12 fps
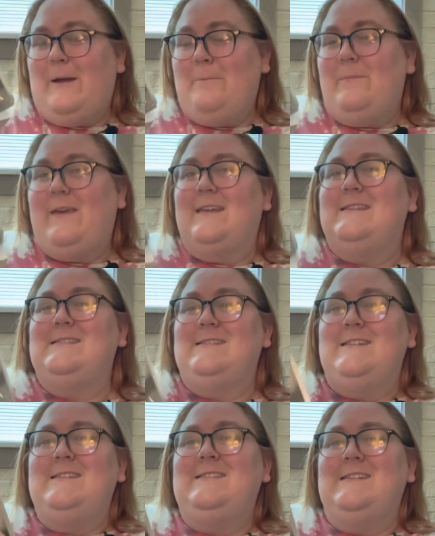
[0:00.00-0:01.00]
Because
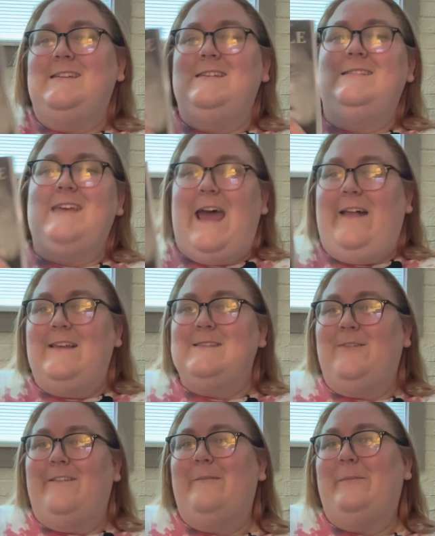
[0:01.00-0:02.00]
this is Allie's
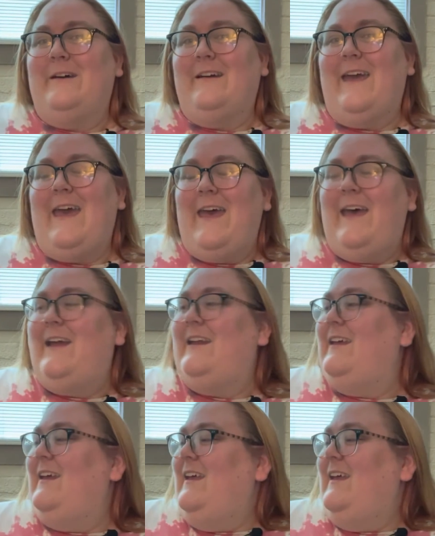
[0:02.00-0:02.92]
favorite book, and